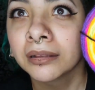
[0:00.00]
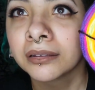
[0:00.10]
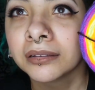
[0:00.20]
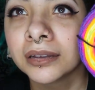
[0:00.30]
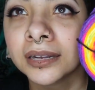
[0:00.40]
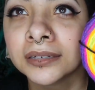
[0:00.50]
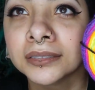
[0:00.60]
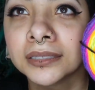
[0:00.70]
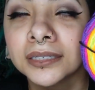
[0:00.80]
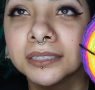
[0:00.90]
you can kind of
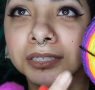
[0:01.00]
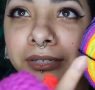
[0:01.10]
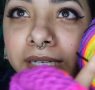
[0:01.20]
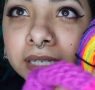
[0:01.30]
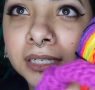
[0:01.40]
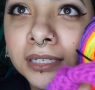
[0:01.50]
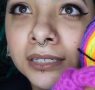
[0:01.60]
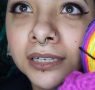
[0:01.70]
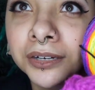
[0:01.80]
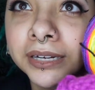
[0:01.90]
see it. It's green.
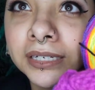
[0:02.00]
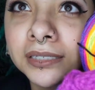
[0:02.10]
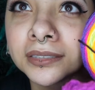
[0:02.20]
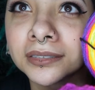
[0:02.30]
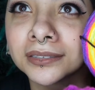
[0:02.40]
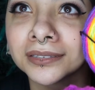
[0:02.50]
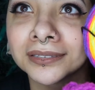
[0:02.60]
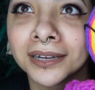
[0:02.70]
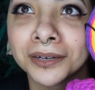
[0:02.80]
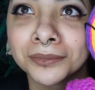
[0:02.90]
The green is just
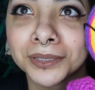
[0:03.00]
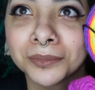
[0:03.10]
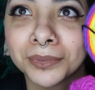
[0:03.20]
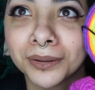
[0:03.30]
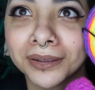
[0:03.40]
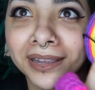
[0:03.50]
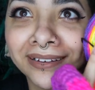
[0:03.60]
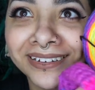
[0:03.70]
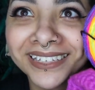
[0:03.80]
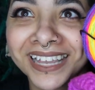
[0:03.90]
kind of really blowing out
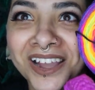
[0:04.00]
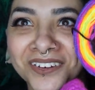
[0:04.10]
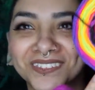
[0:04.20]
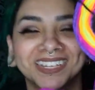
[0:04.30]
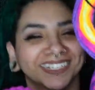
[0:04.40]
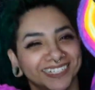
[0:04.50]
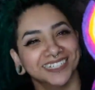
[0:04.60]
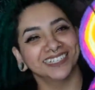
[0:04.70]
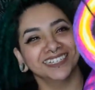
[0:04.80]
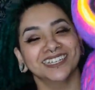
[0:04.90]
of the camera.
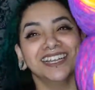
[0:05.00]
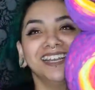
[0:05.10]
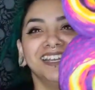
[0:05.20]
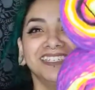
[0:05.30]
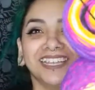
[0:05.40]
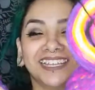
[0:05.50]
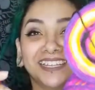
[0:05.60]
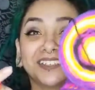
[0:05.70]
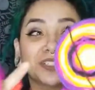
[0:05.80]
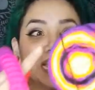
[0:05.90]
And
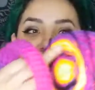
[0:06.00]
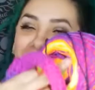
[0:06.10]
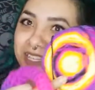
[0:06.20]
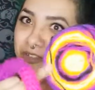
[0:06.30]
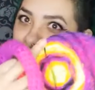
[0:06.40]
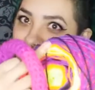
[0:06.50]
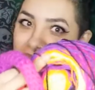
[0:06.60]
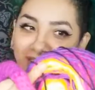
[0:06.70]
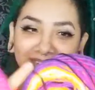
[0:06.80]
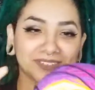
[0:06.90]
it's UV
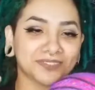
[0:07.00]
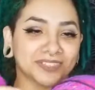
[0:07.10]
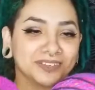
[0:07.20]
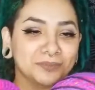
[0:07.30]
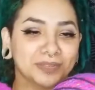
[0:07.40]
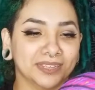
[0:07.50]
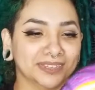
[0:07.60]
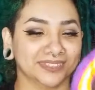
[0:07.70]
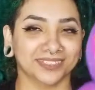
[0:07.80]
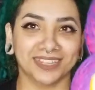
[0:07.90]
reactive a little bit,
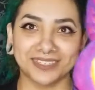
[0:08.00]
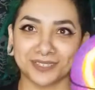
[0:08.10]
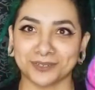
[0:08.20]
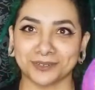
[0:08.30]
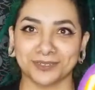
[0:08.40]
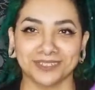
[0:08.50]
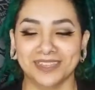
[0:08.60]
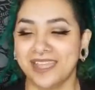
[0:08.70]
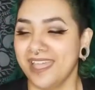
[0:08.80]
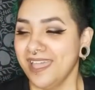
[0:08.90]
so that's cool.
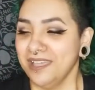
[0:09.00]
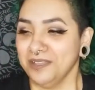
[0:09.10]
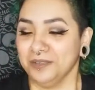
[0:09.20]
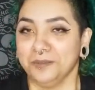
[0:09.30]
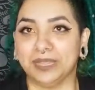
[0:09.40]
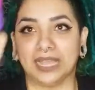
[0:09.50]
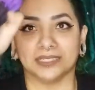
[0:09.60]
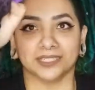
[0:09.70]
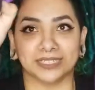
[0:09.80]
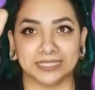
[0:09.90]
But yeah,
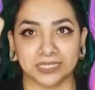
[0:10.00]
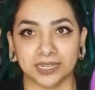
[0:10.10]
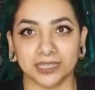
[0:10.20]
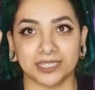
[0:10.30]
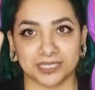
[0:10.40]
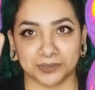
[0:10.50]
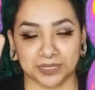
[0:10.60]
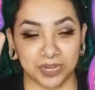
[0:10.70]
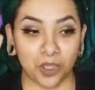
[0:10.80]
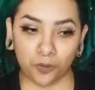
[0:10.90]
so I started this
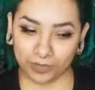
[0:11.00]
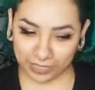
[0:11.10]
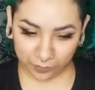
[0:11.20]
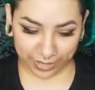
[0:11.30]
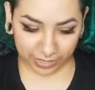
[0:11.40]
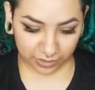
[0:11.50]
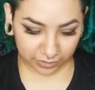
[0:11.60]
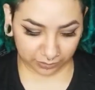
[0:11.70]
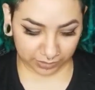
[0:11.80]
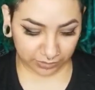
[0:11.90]
one while I waited on the
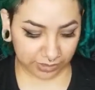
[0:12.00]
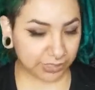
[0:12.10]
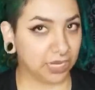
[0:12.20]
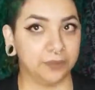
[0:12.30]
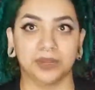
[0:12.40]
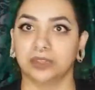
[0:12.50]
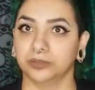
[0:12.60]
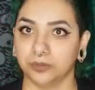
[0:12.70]
results to come in on the